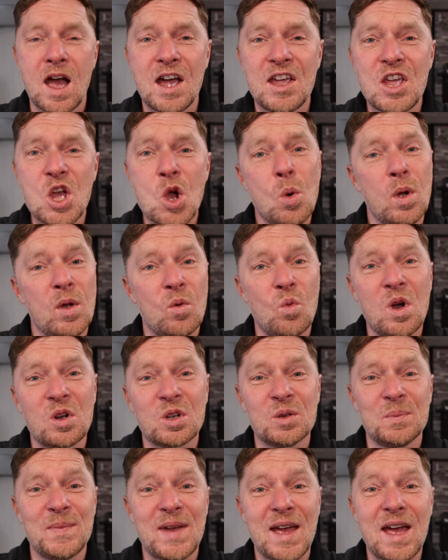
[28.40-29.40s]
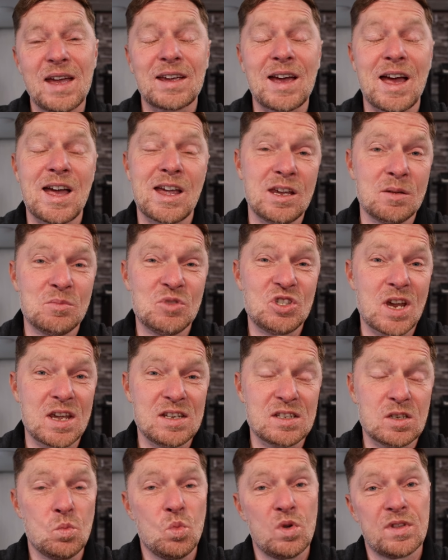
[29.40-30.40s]
Hiyo and welcome back. I am
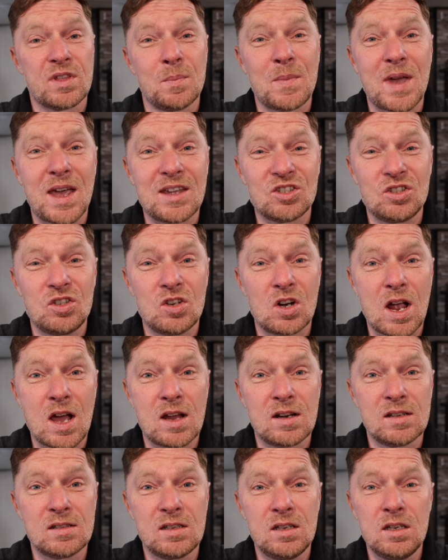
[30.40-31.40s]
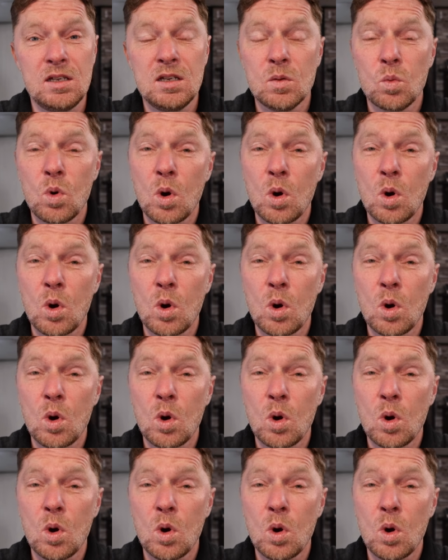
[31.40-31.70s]
Jason with Imagine Your Odyssey,